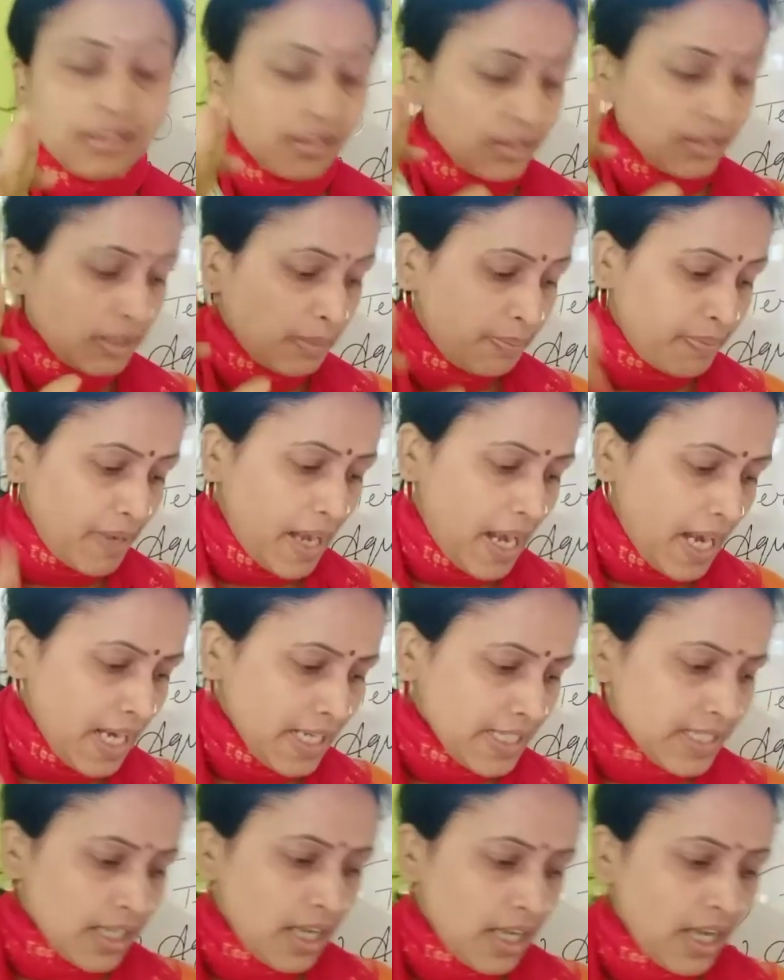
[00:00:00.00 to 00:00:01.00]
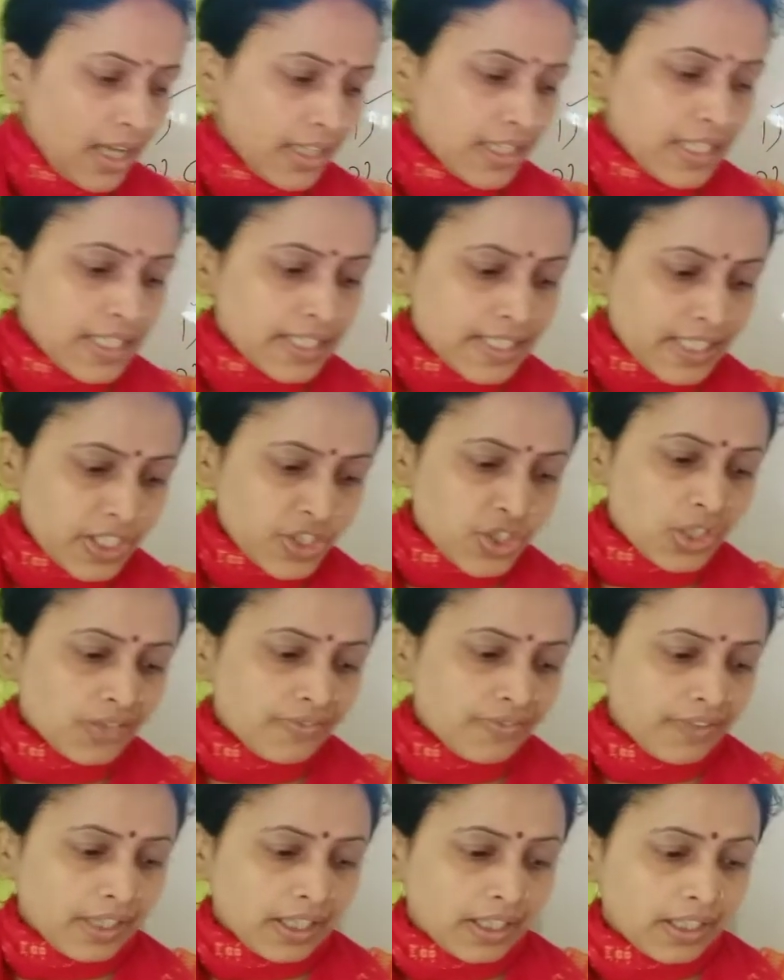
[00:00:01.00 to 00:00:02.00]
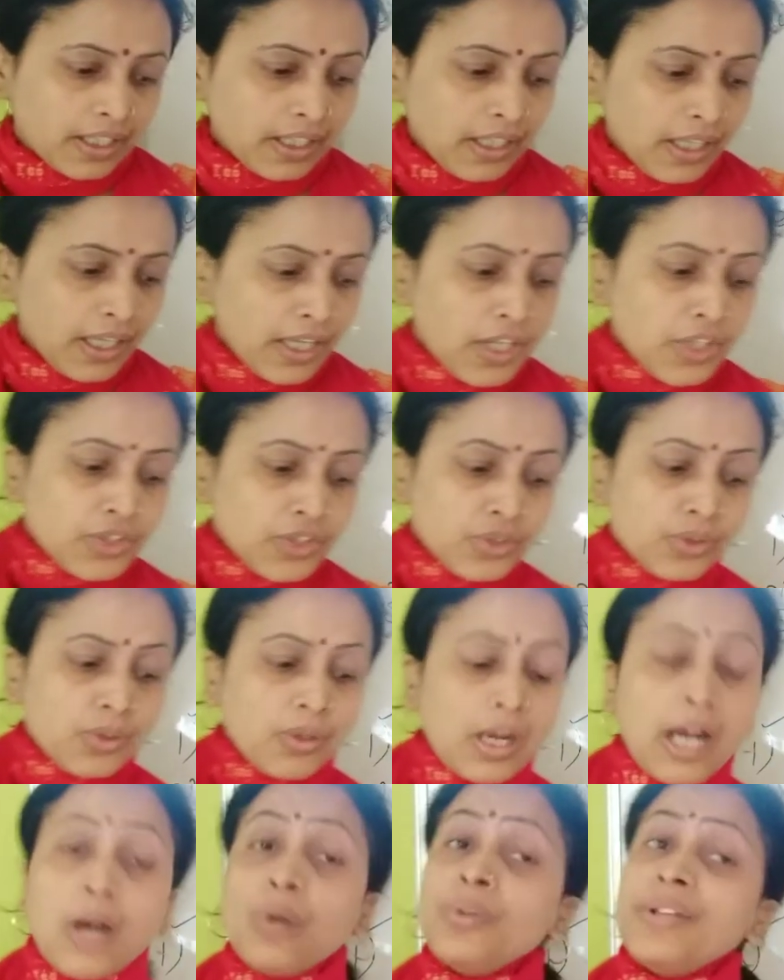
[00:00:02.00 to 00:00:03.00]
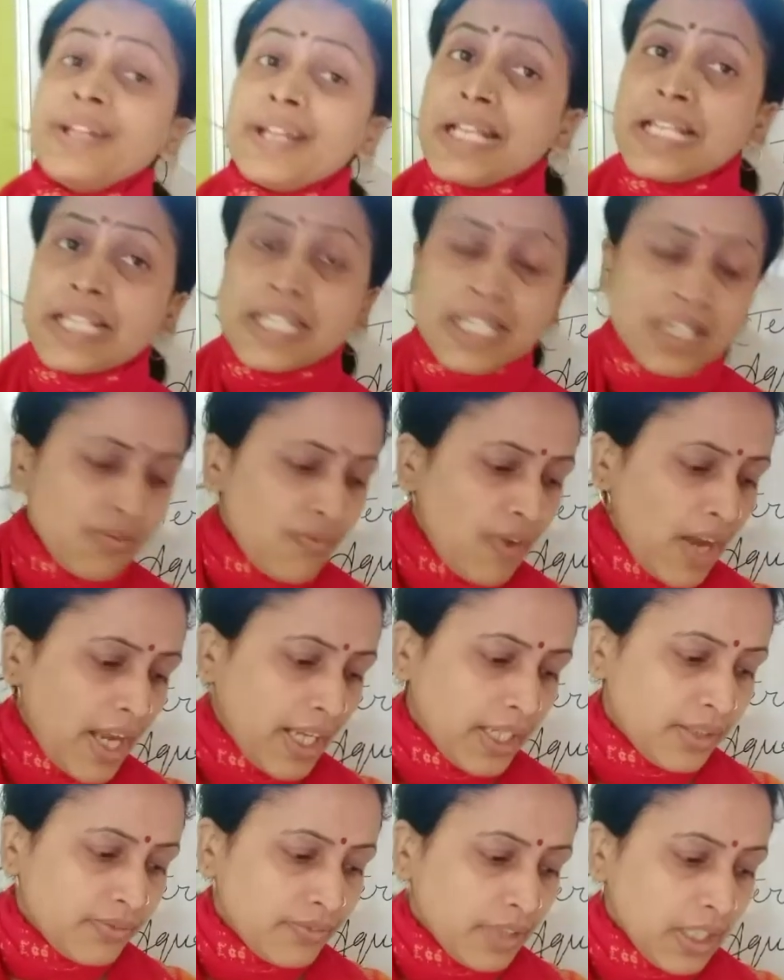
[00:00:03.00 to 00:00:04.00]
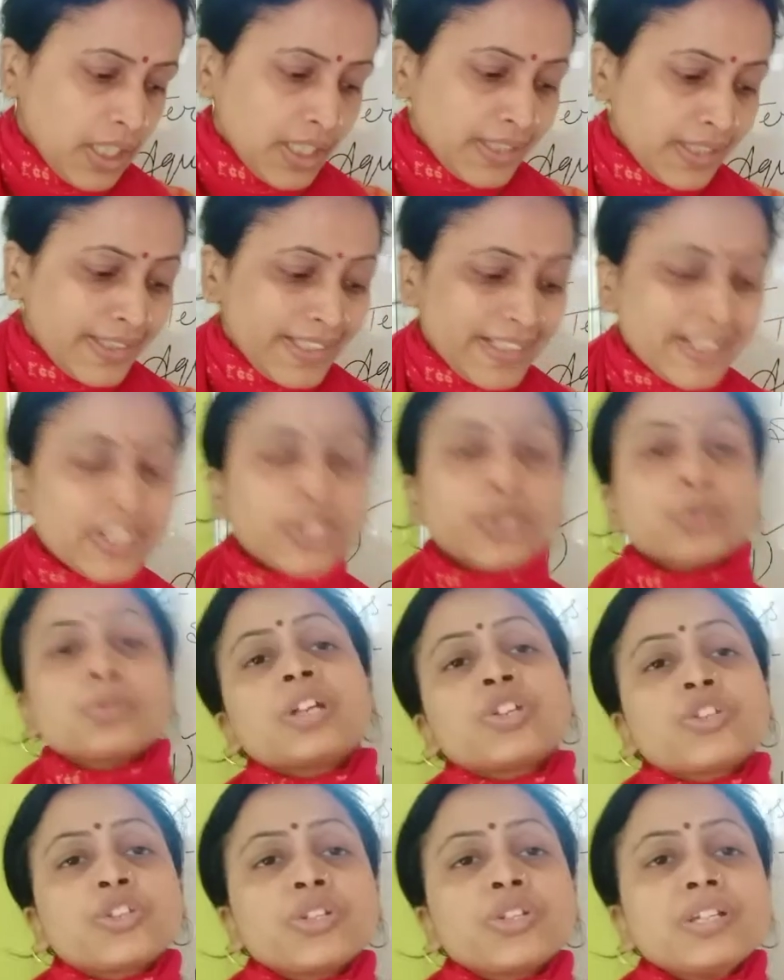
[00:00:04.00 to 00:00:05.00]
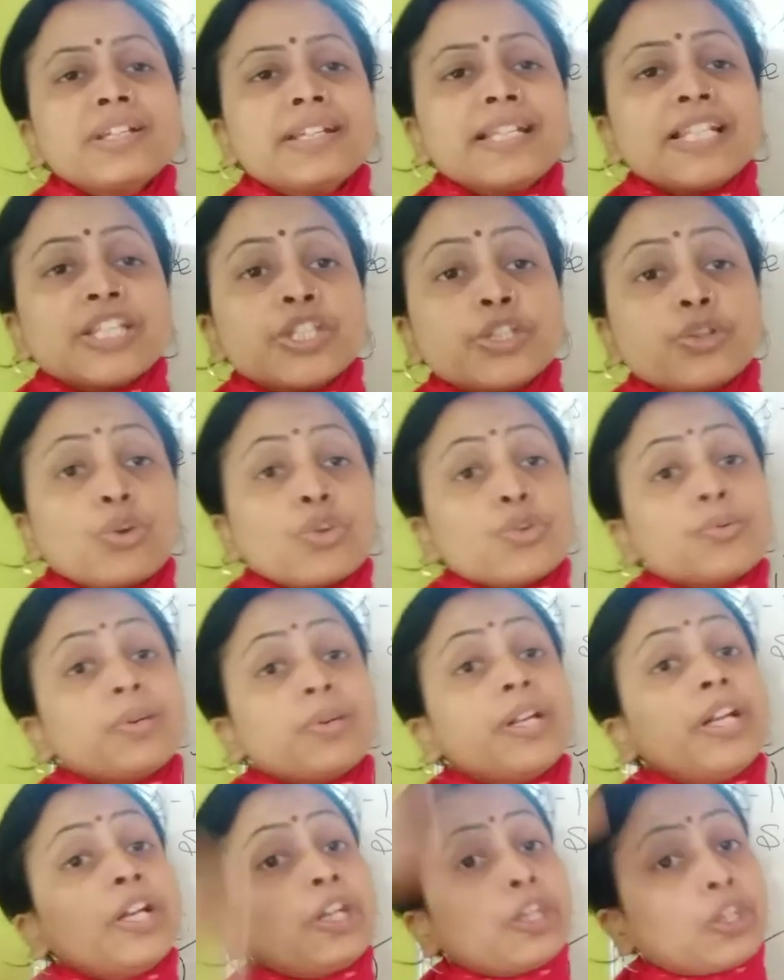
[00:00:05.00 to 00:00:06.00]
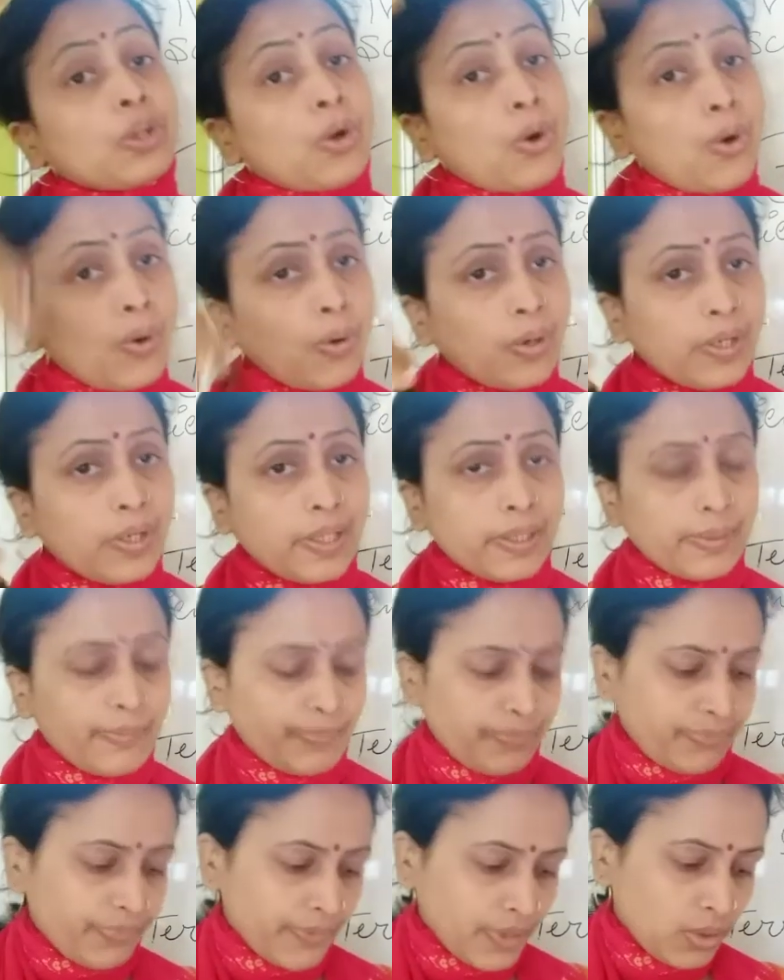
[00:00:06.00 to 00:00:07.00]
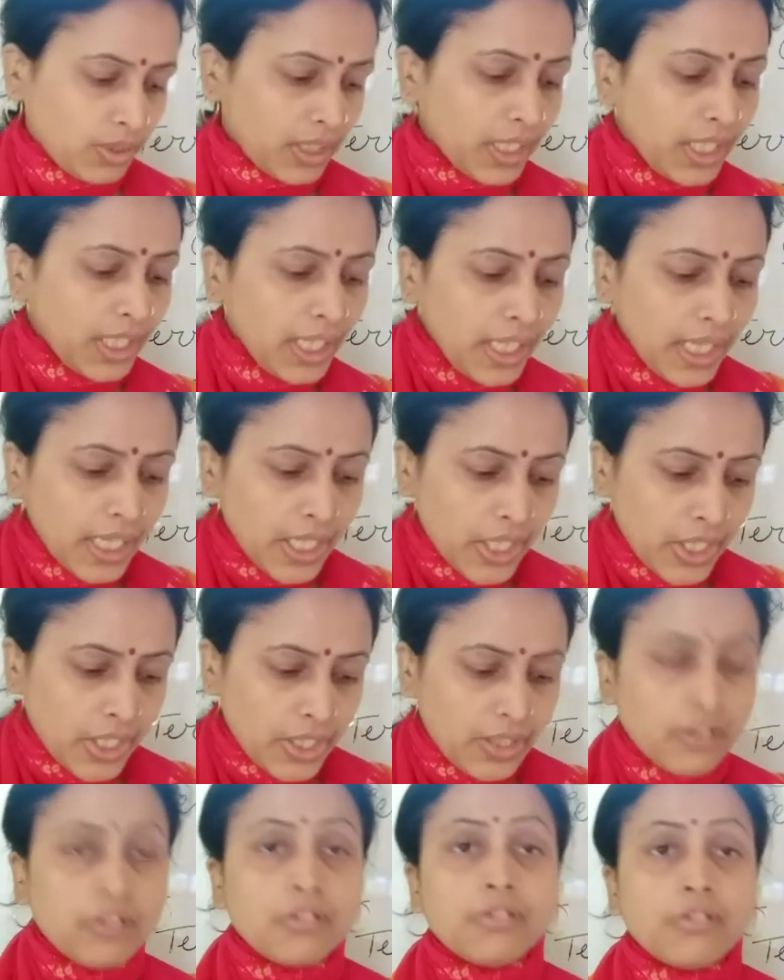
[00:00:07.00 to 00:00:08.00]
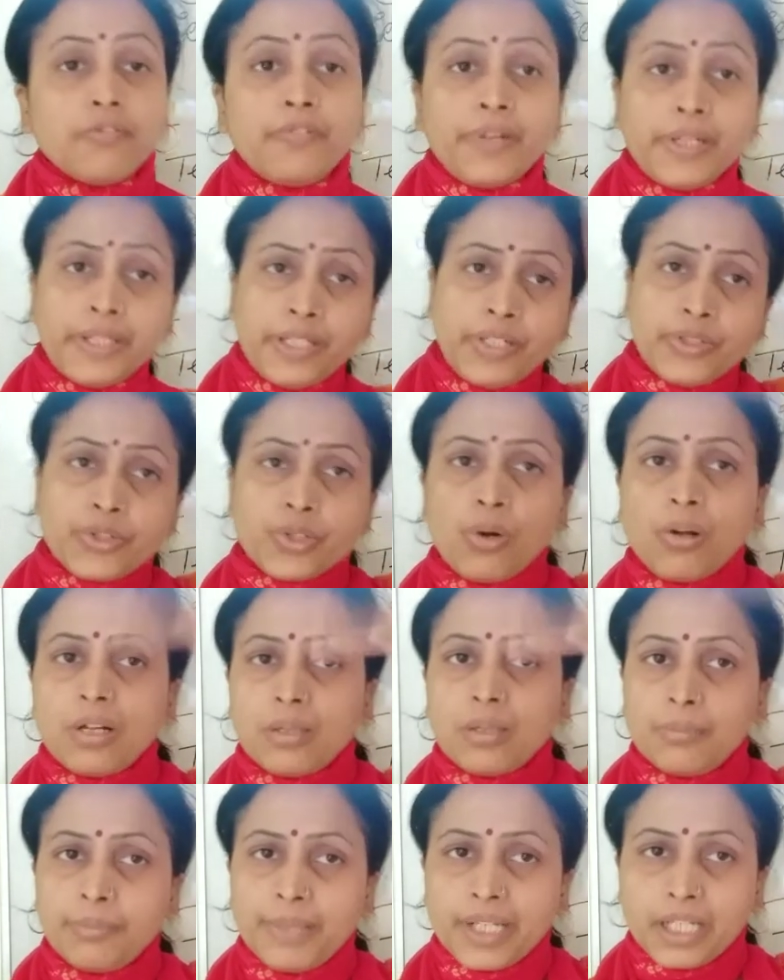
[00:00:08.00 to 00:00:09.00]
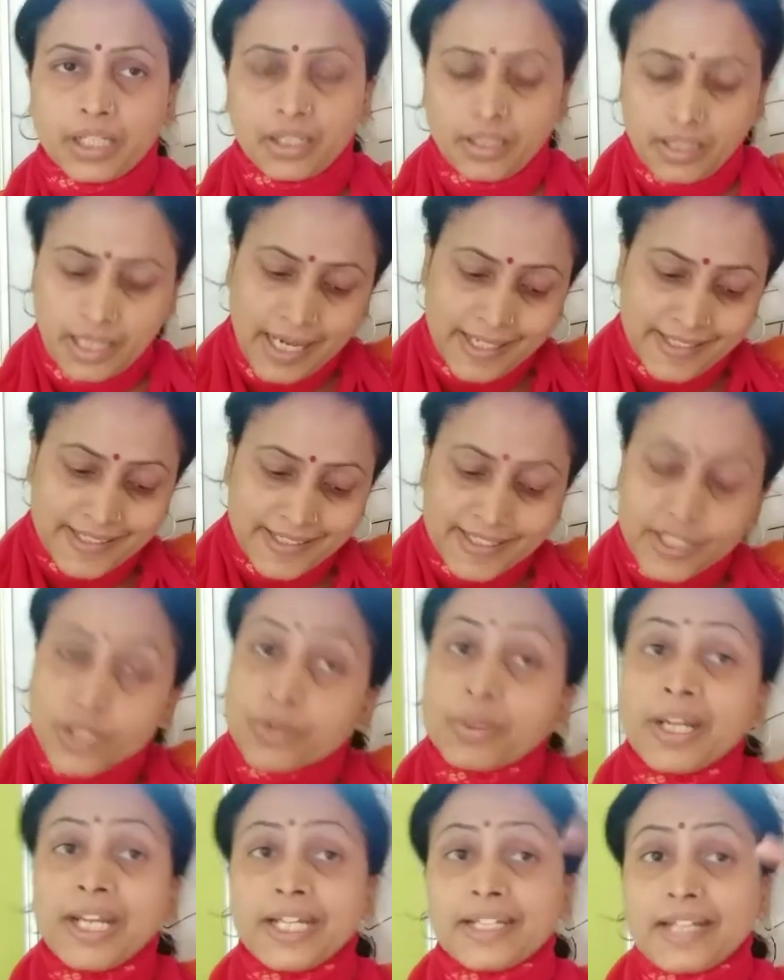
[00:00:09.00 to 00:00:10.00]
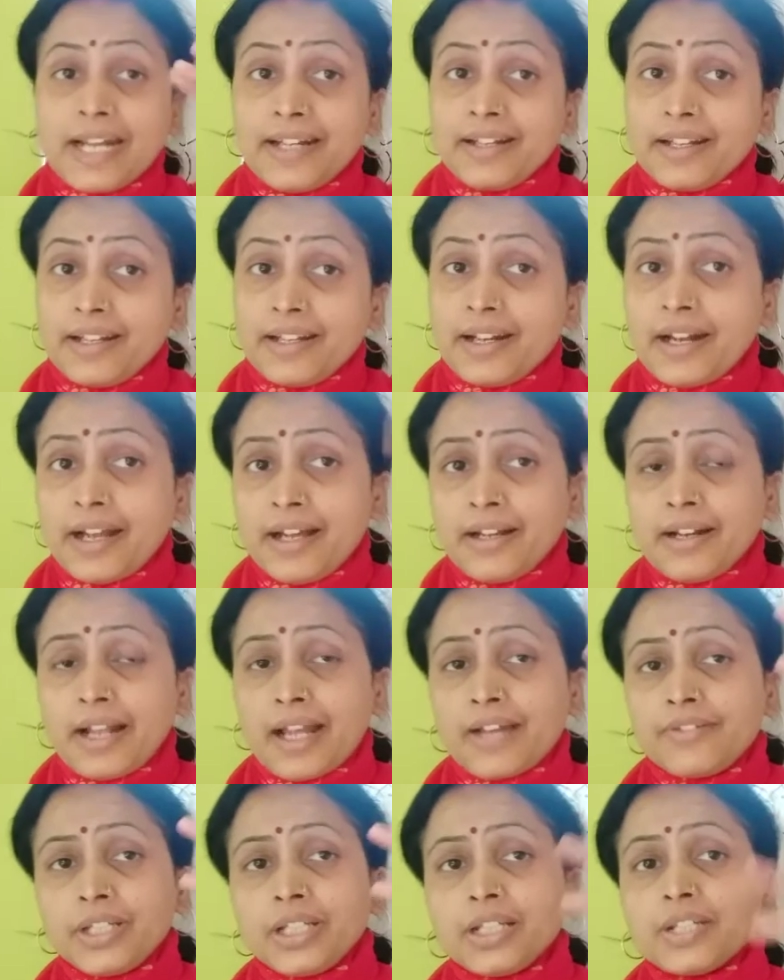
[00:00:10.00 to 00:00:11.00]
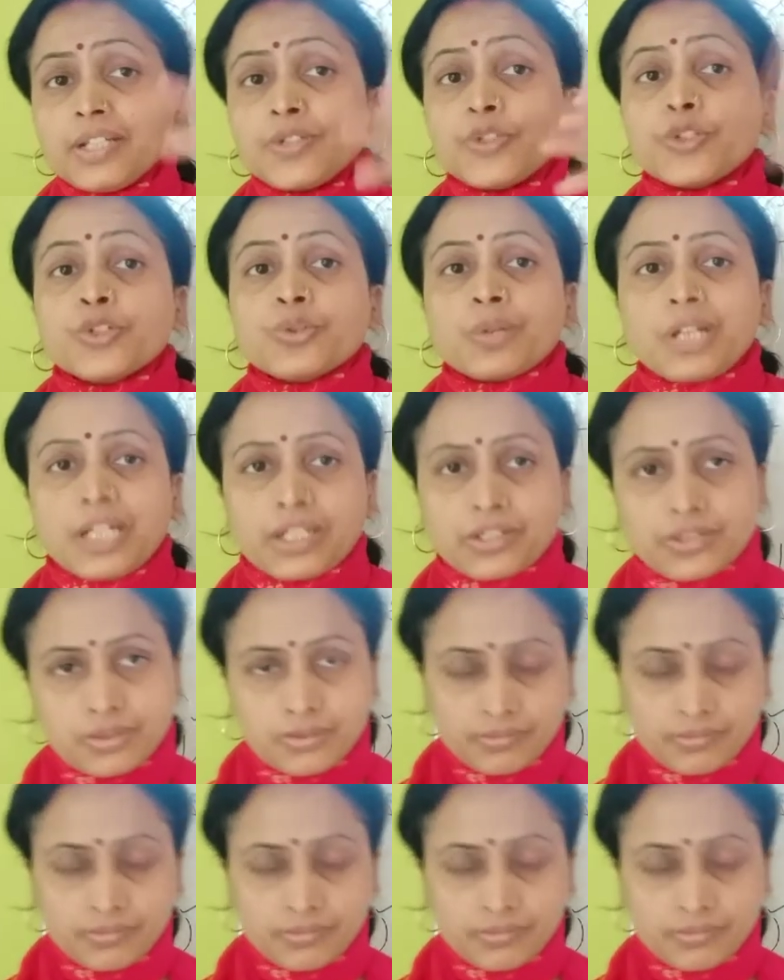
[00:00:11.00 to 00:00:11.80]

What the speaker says: plants are in such a way, so how they can survive? Their structure is usually tall, okay, very tall, big and straight, and they are having straight.